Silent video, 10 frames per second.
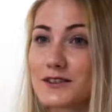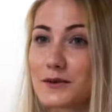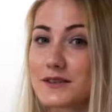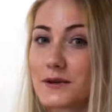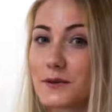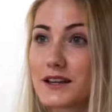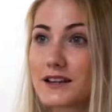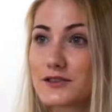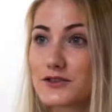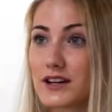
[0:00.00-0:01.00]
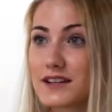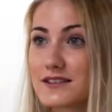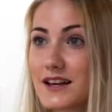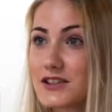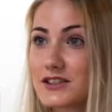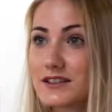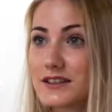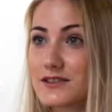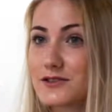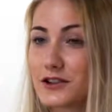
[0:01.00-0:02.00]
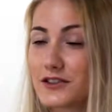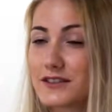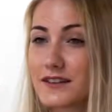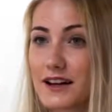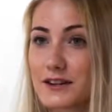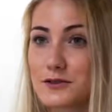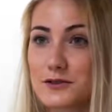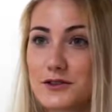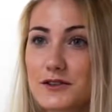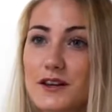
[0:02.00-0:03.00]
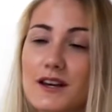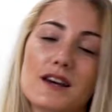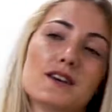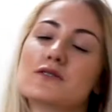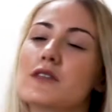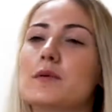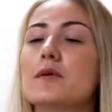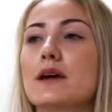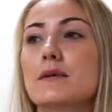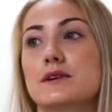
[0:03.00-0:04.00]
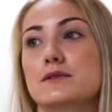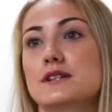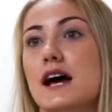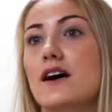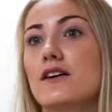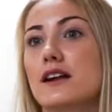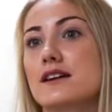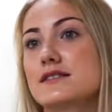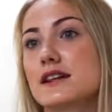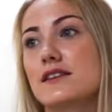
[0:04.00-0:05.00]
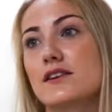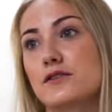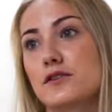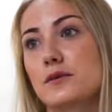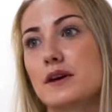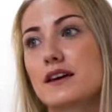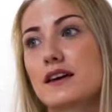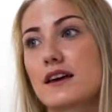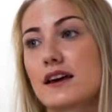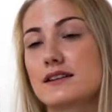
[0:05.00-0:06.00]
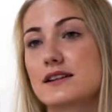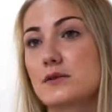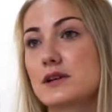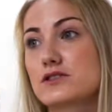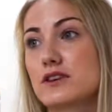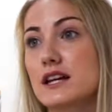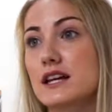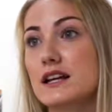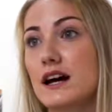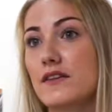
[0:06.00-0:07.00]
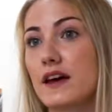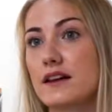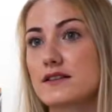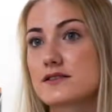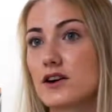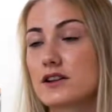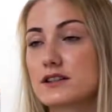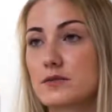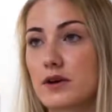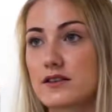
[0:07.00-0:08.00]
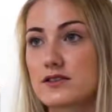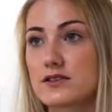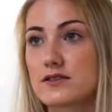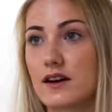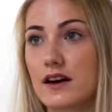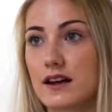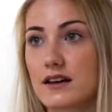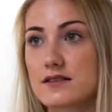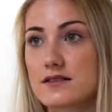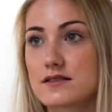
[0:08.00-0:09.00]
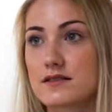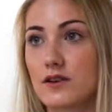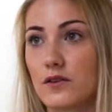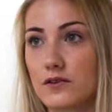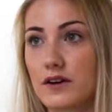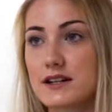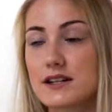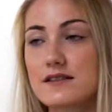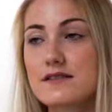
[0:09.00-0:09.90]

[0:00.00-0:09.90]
there was a week training session in Stirling that I had to go to, so they put me up in a hotel and I stayed there for the week. Did a week's training and then started in the branch that next on the Friday.